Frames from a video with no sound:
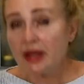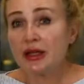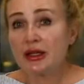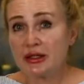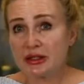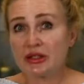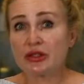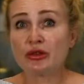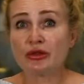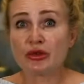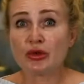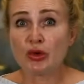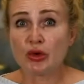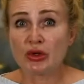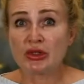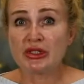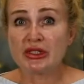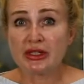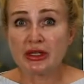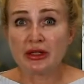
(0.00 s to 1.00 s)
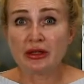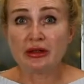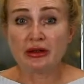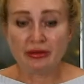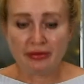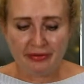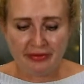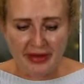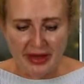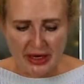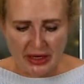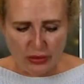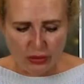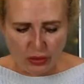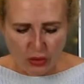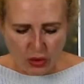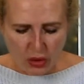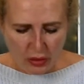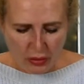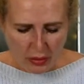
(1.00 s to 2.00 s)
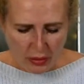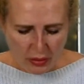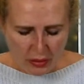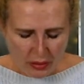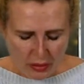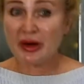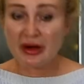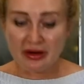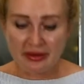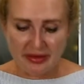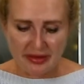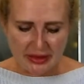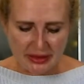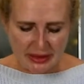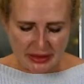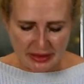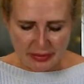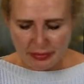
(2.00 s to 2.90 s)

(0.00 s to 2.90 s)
It's of course still very warm, perfectly